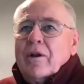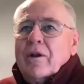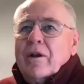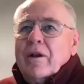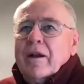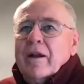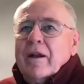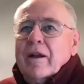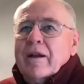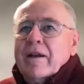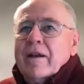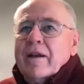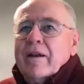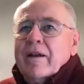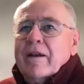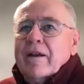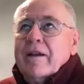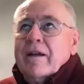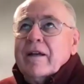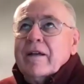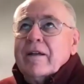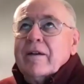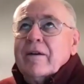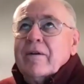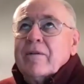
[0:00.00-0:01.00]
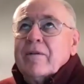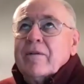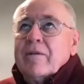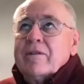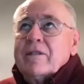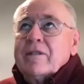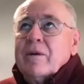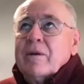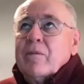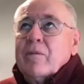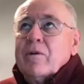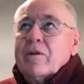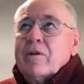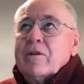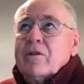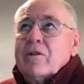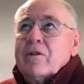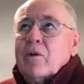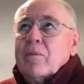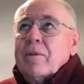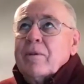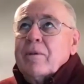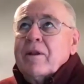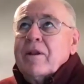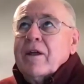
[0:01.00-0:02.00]
and someone
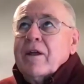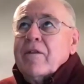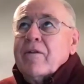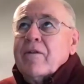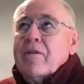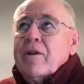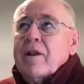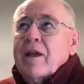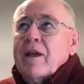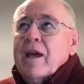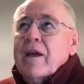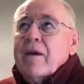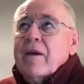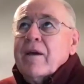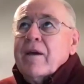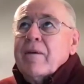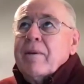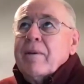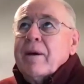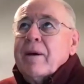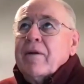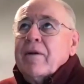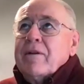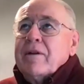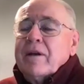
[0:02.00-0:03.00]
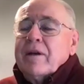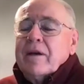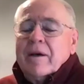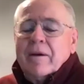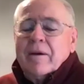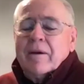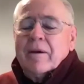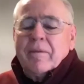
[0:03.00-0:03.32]
told me the other day about